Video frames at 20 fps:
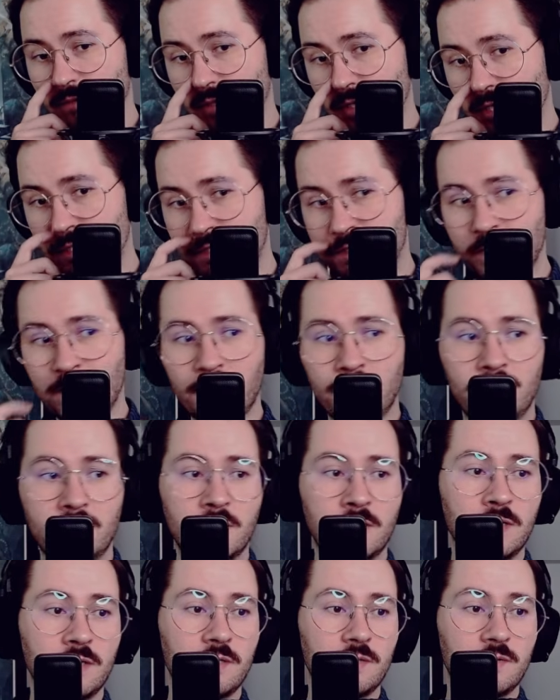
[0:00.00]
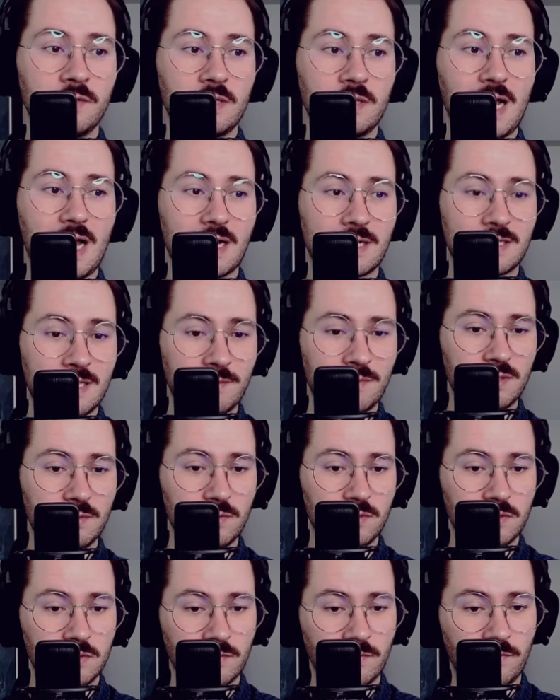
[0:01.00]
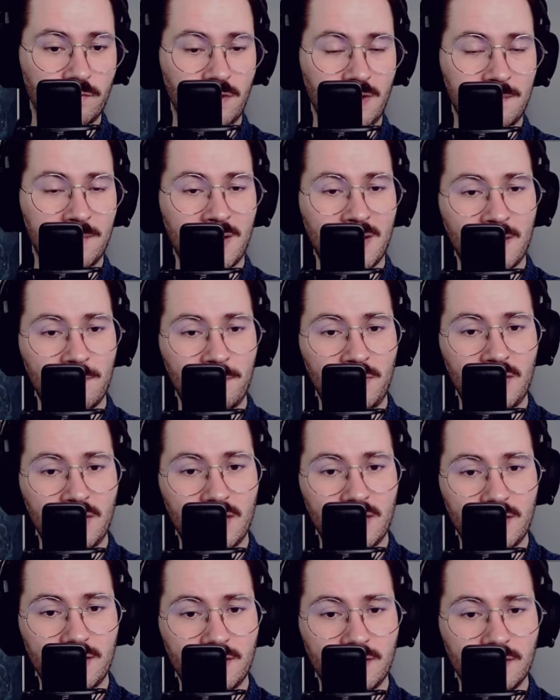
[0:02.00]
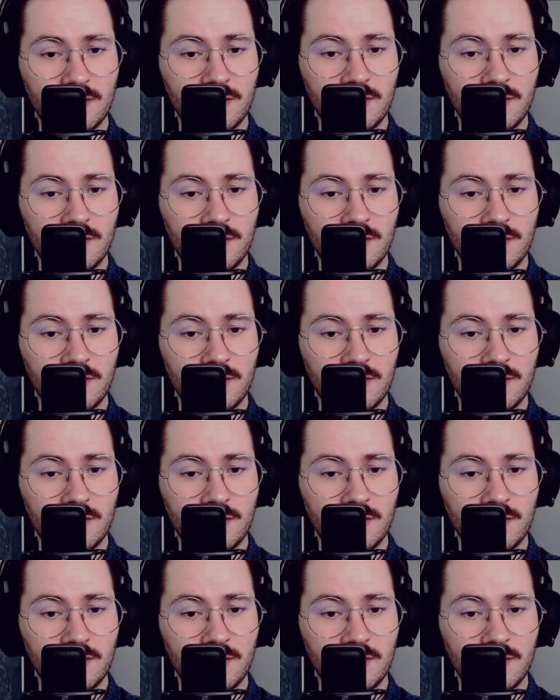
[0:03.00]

It's a acceptable 3 mana play.